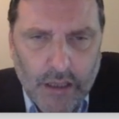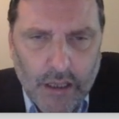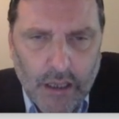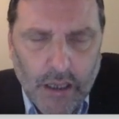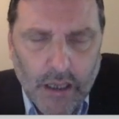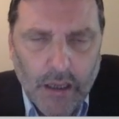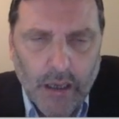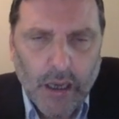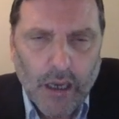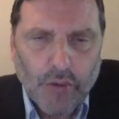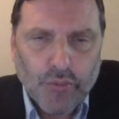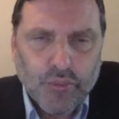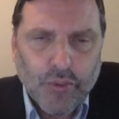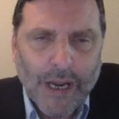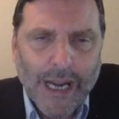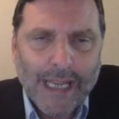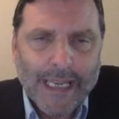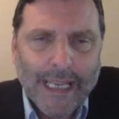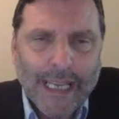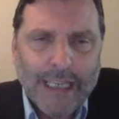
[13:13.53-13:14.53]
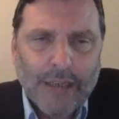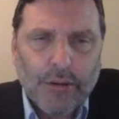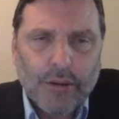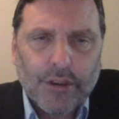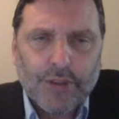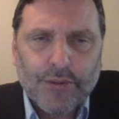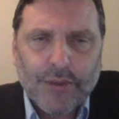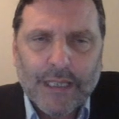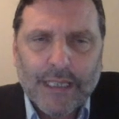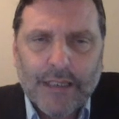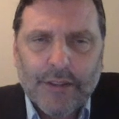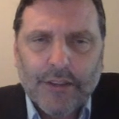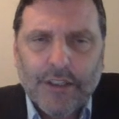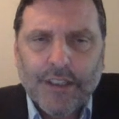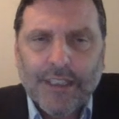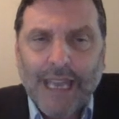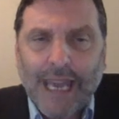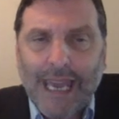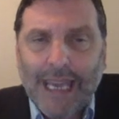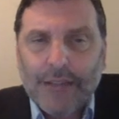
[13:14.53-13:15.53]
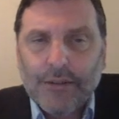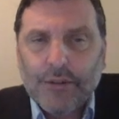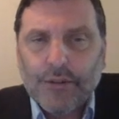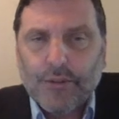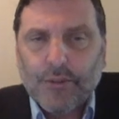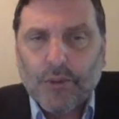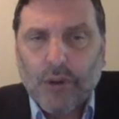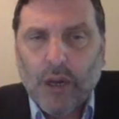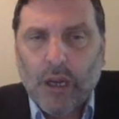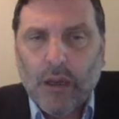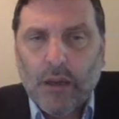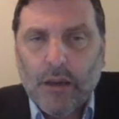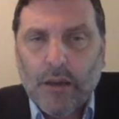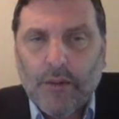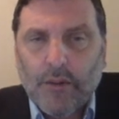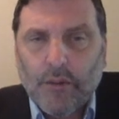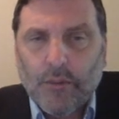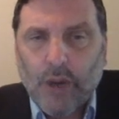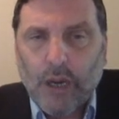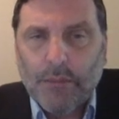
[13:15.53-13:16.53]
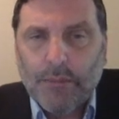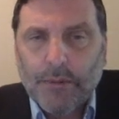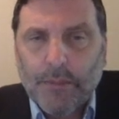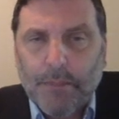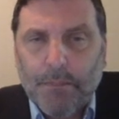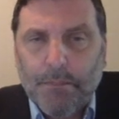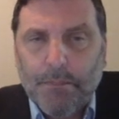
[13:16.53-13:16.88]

a right angle, because right here the diagonals of a rhombus